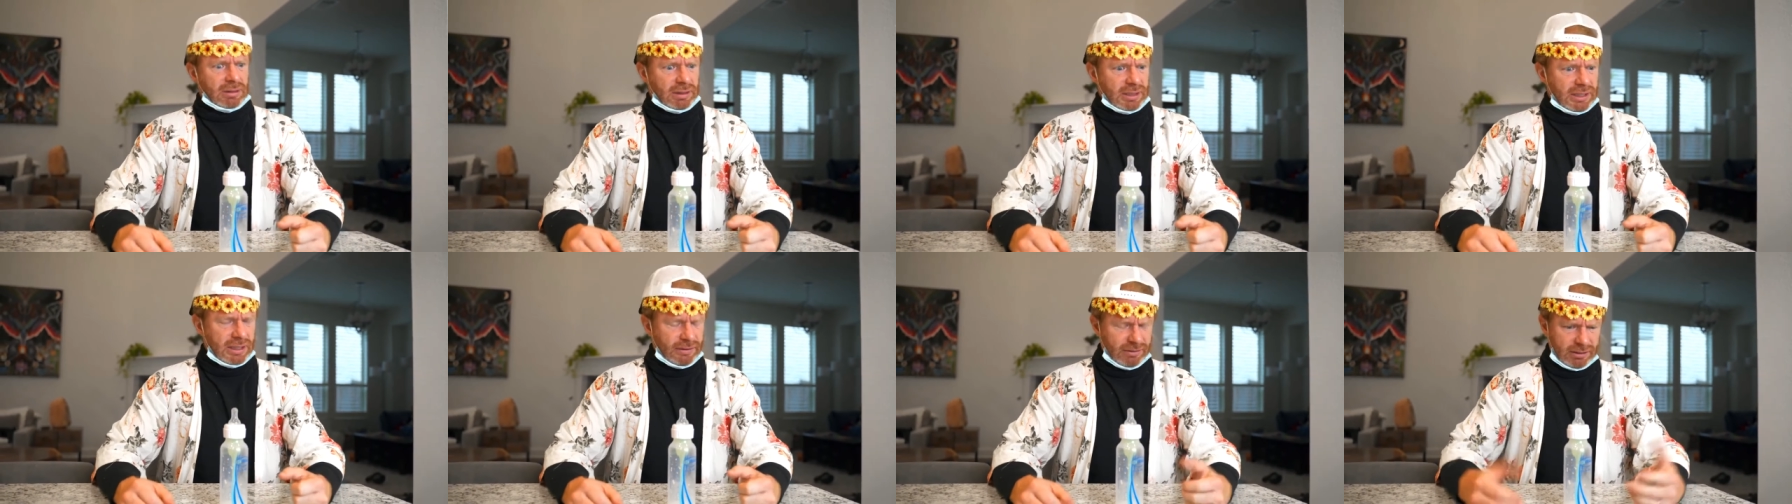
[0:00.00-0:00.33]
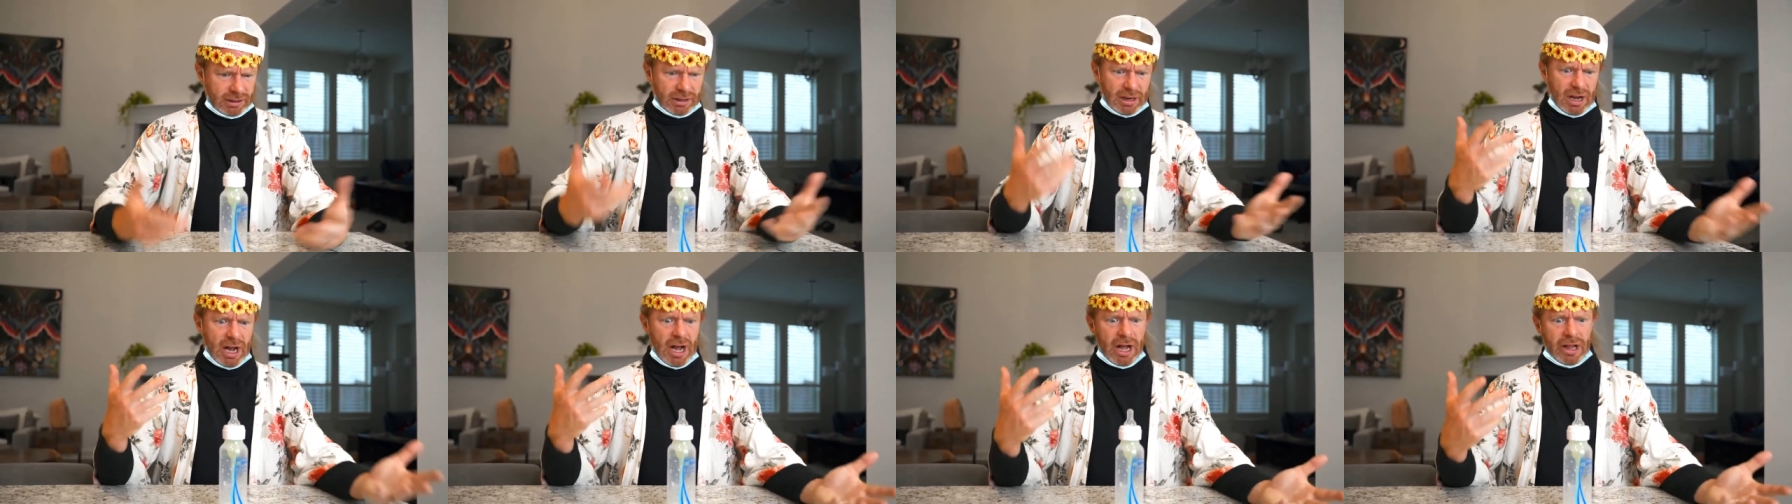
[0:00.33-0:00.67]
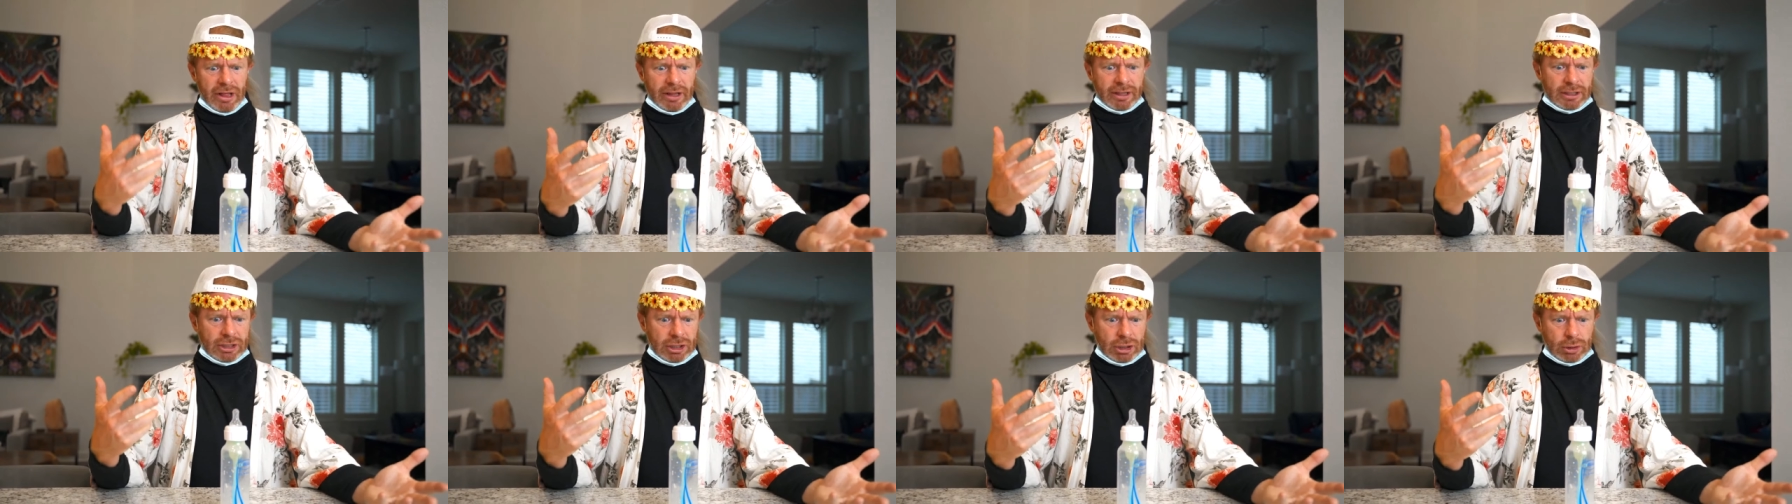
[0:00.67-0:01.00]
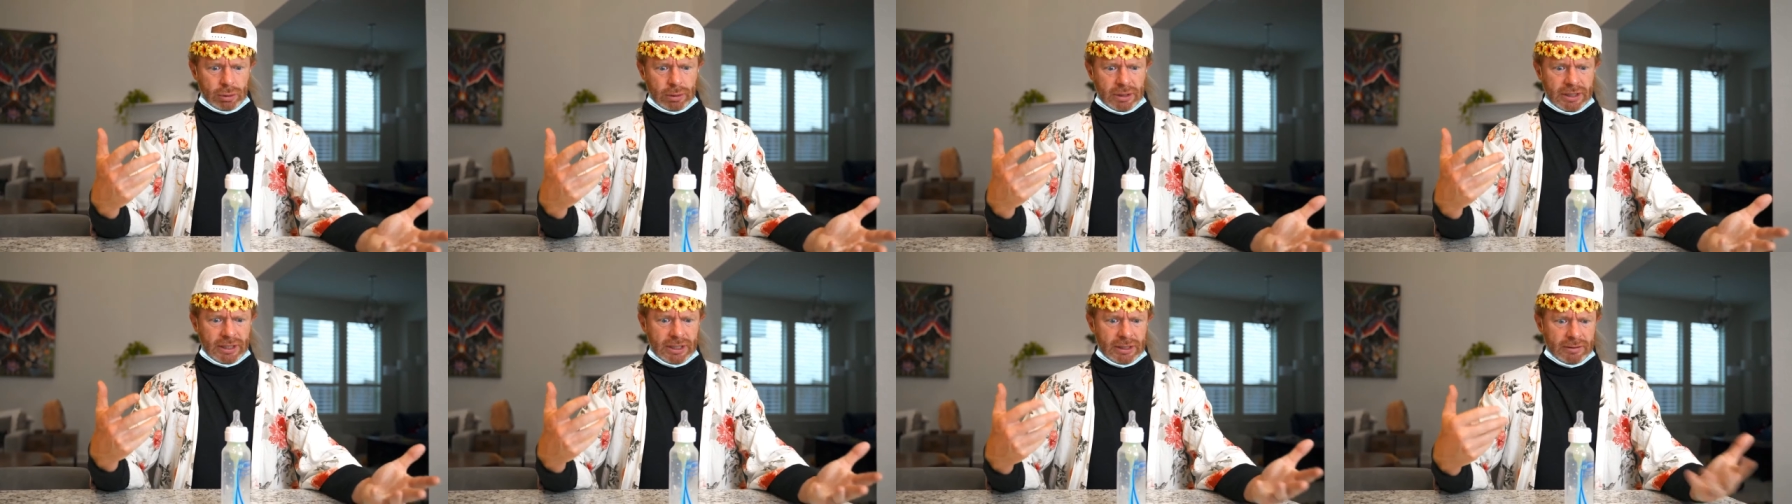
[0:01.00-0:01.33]
It gives you all the
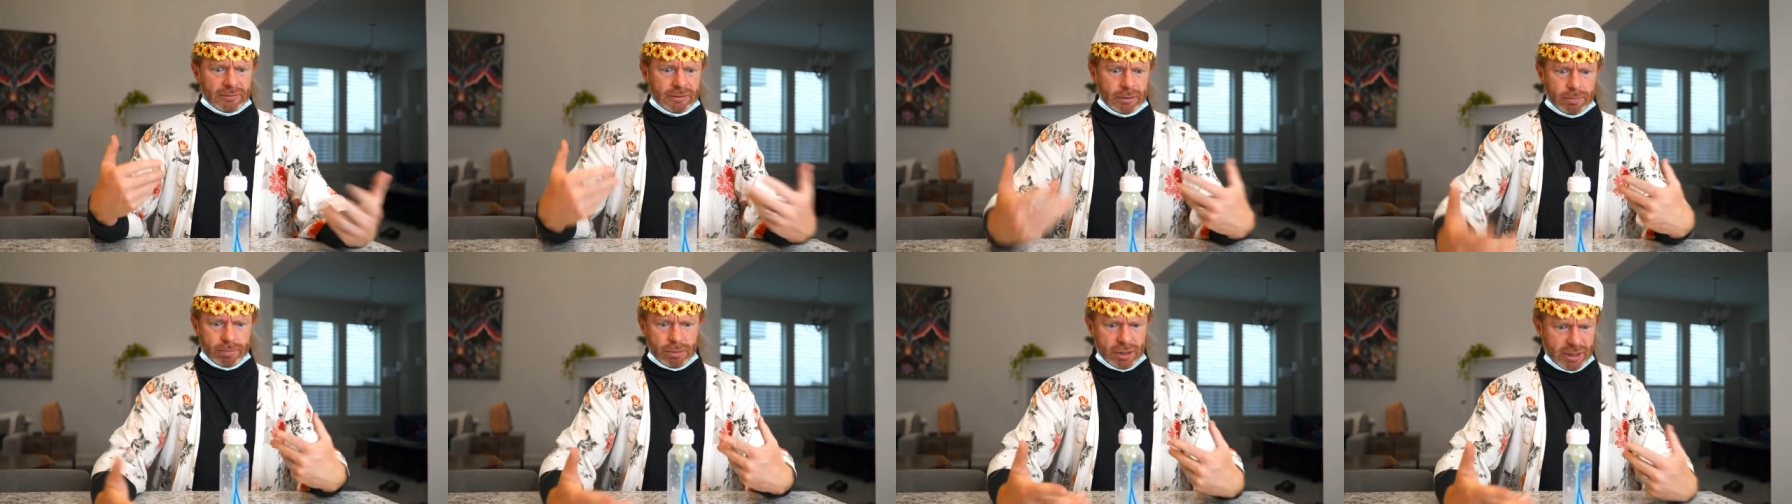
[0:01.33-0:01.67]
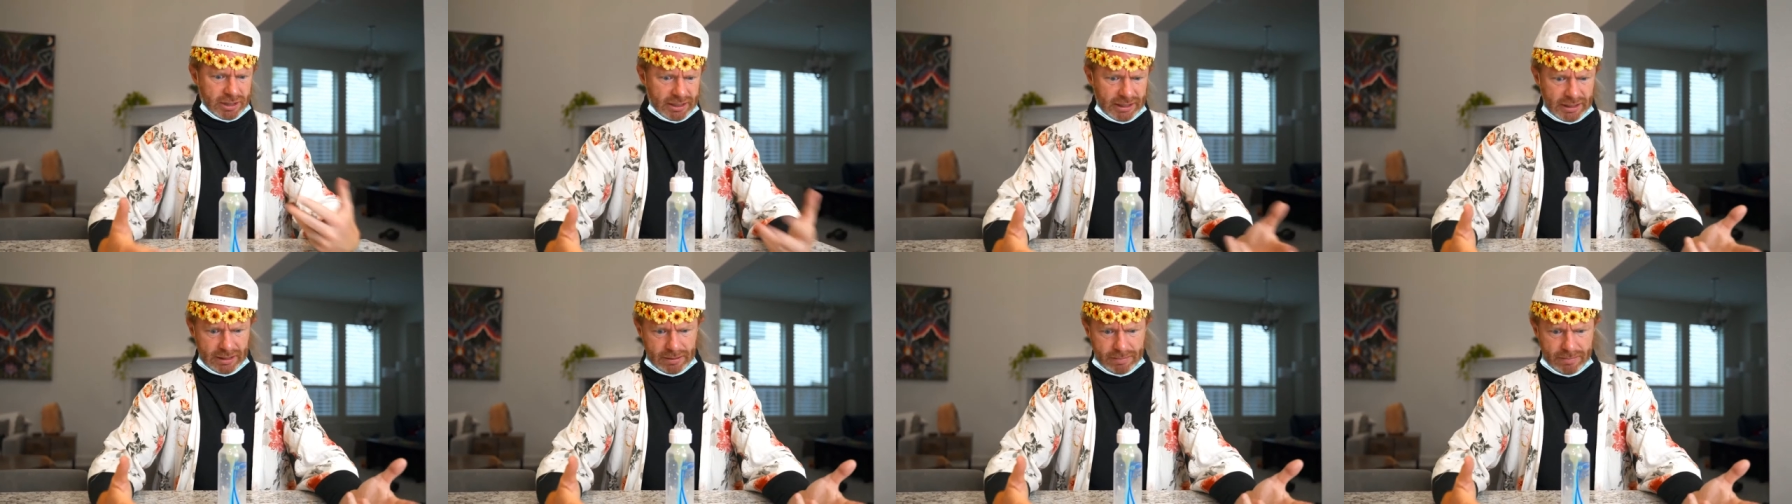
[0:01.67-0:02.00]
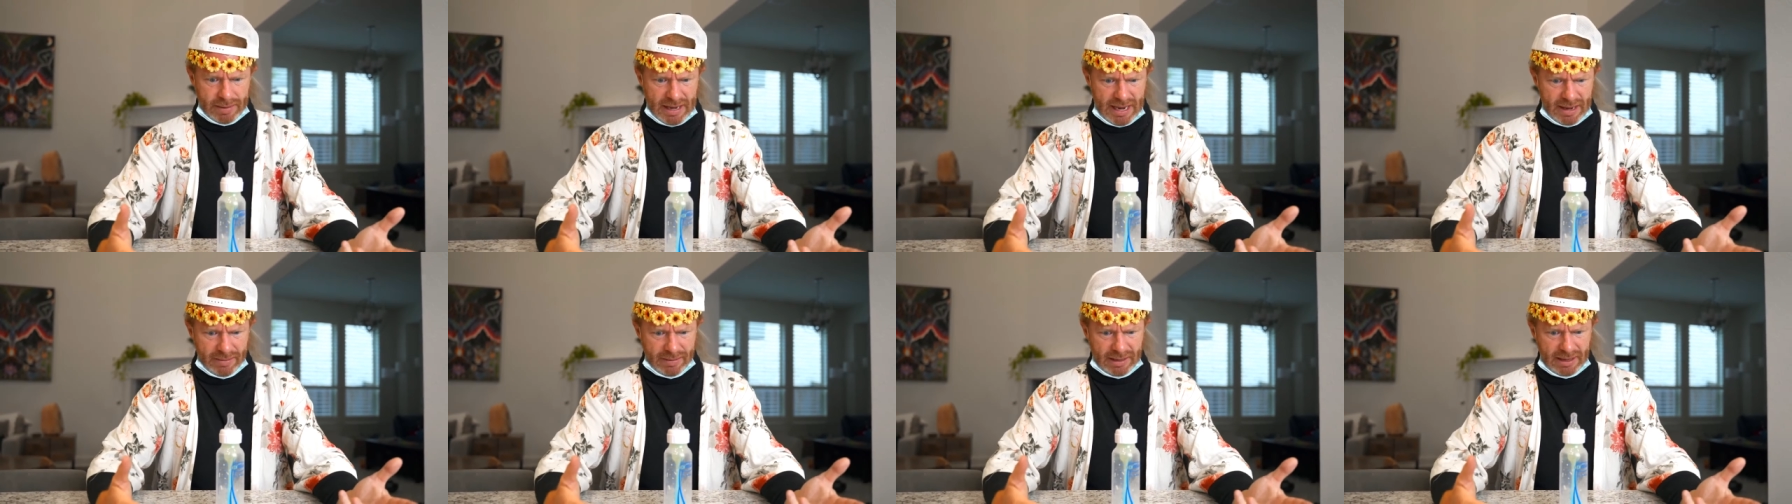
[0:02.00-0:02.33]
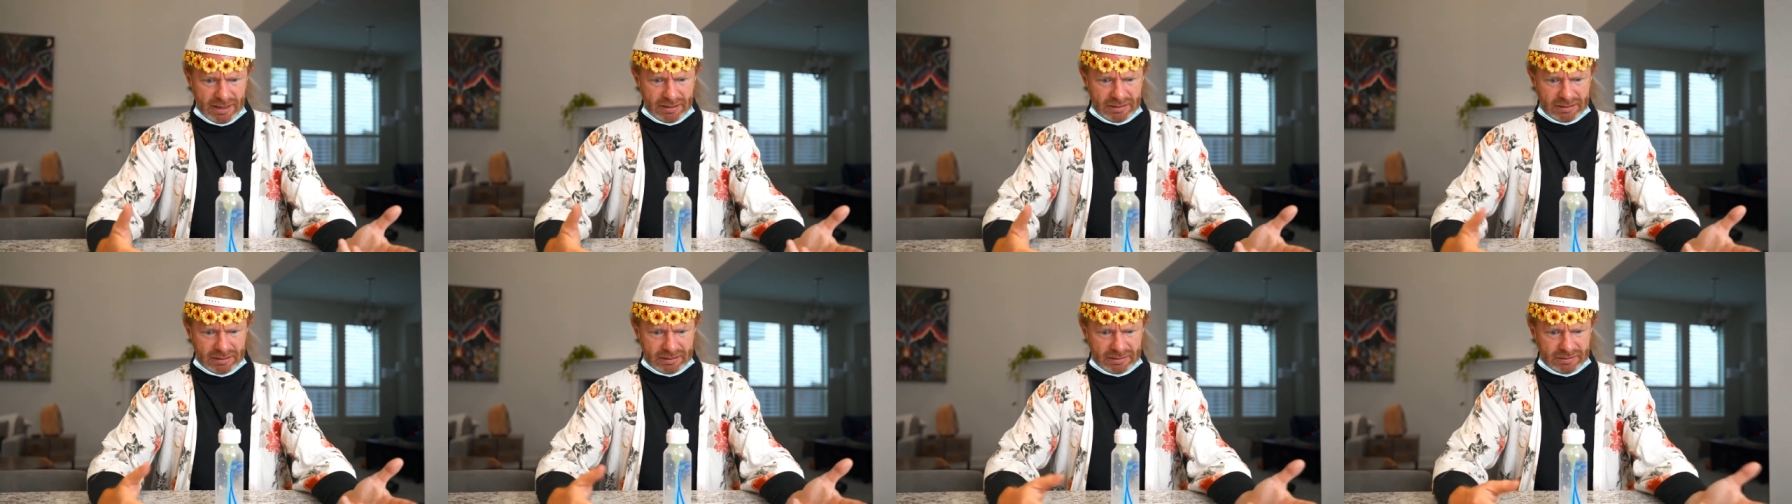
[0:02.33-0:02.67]
joy of aborting a baby
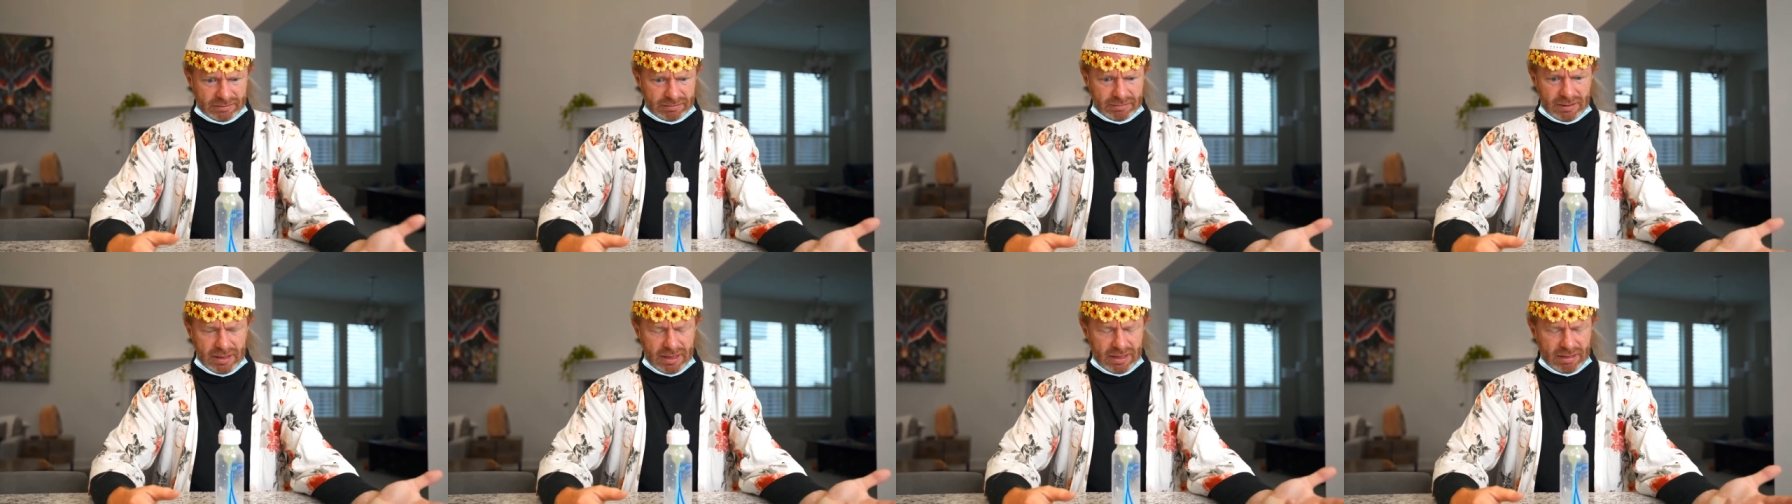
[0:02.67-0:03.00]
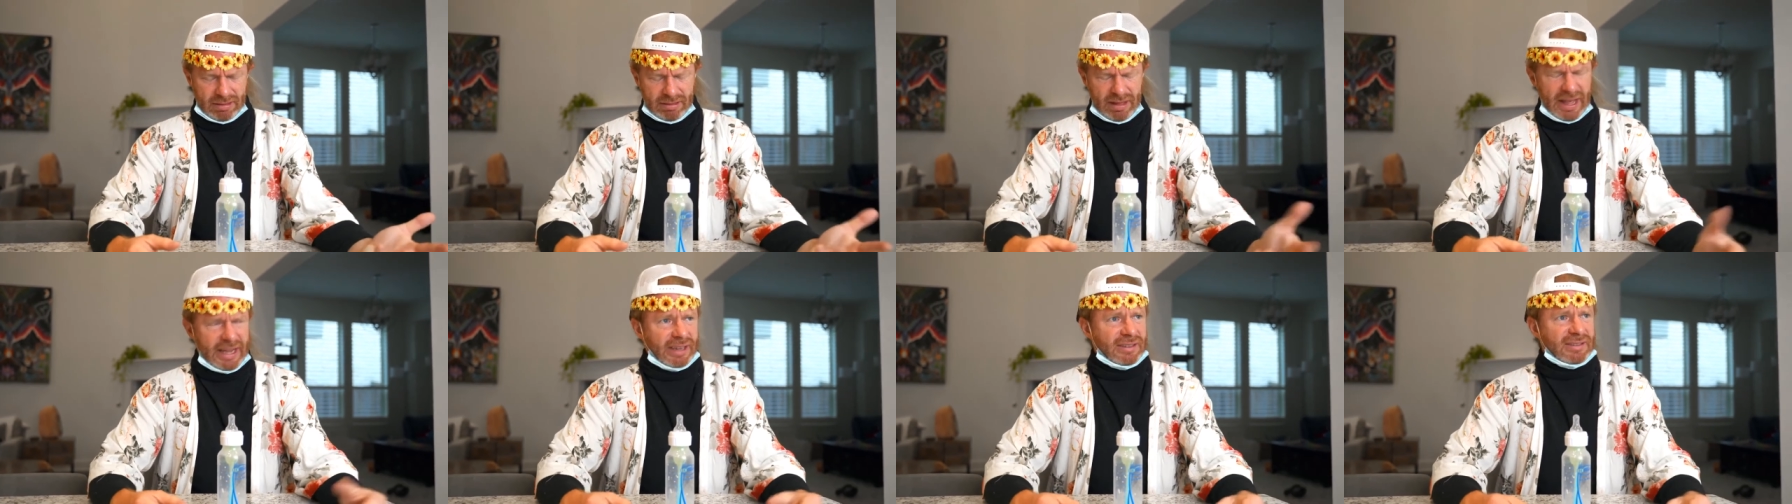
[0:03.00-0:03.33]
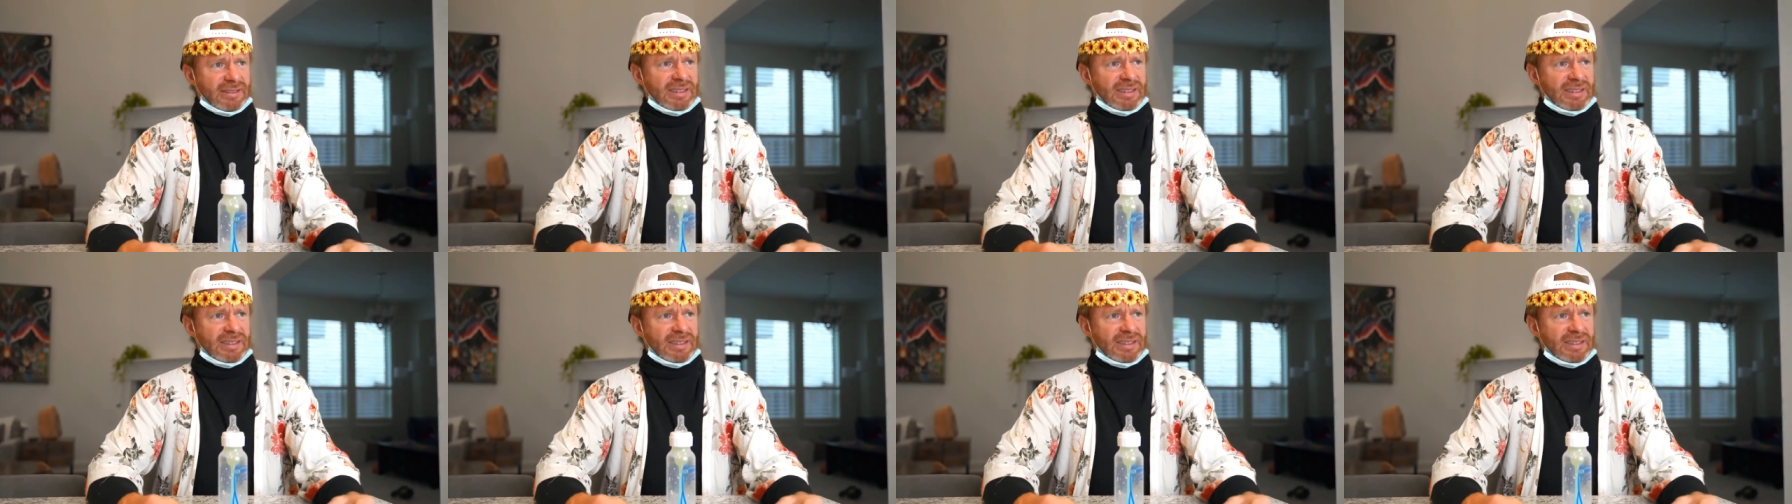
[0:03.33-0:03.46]
just with less